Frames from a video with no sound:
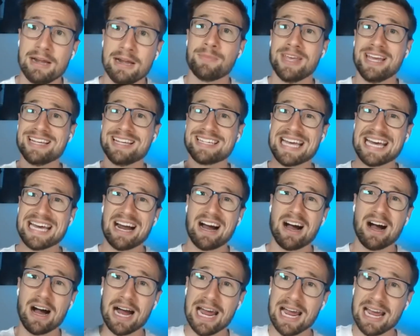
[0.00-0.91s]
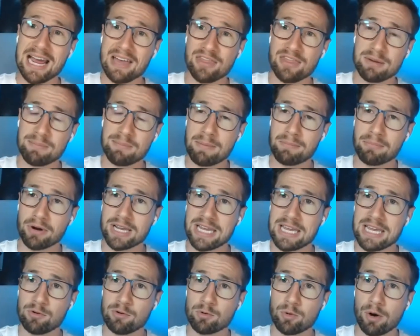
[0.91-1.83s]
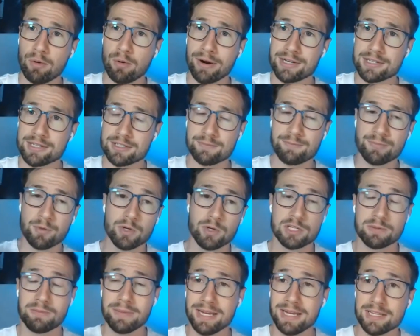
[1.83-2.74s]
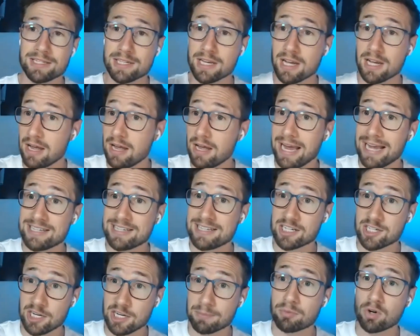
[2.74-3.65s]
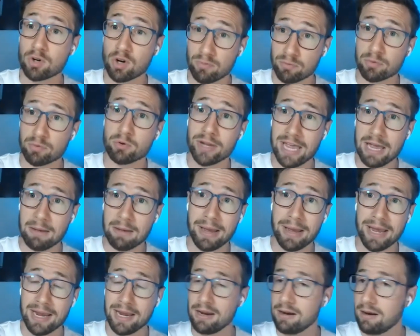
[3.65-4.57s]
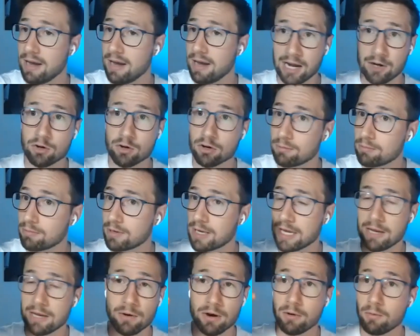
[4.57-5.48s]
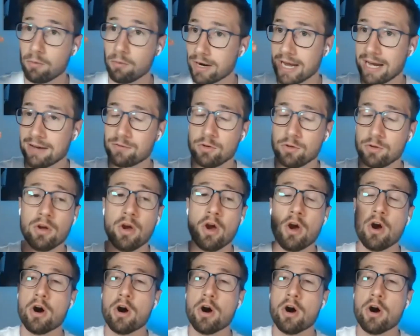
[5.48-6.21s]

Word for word: Is that higher than my break even ROAS, which means it's actually a profitable campaign, ad group, keyword, what have you,